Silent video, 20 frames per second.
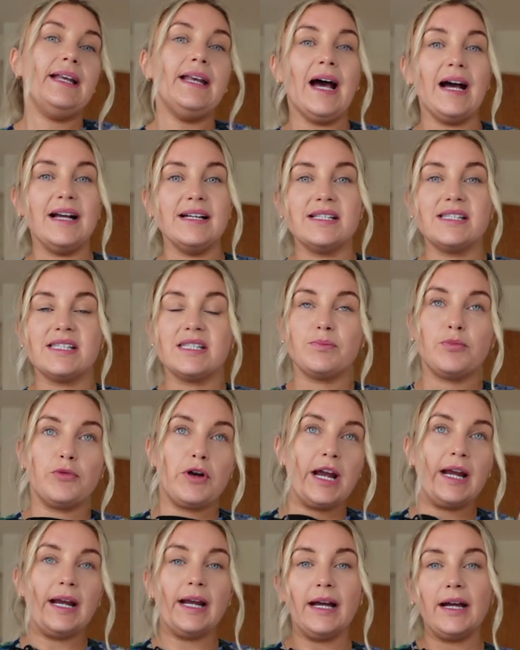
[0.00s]
nice
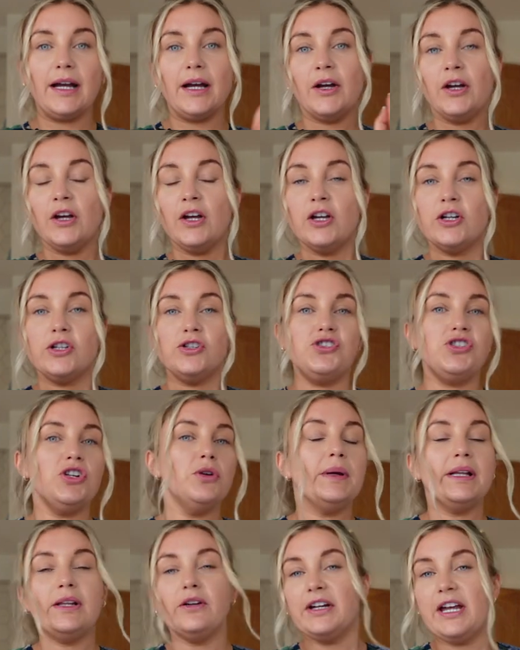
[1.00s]
spring,
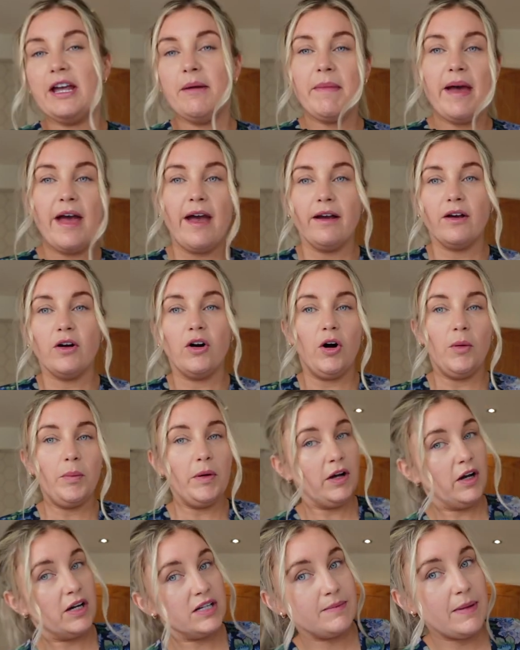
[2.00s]
dewy looking makeup,
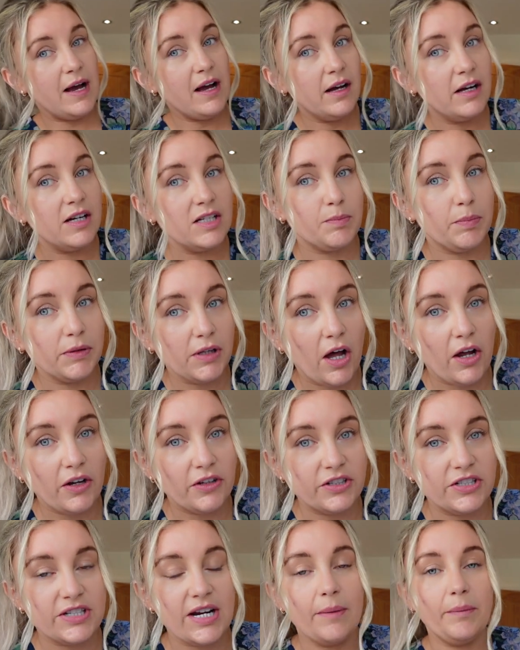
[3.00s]
and because my hair's
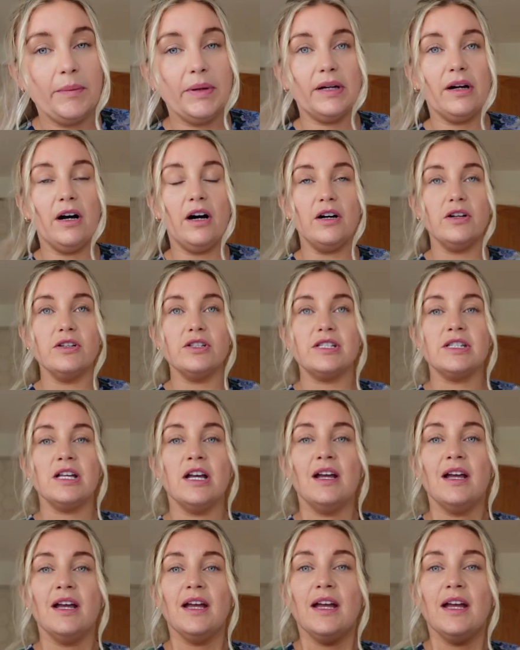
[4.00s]
blonde, and because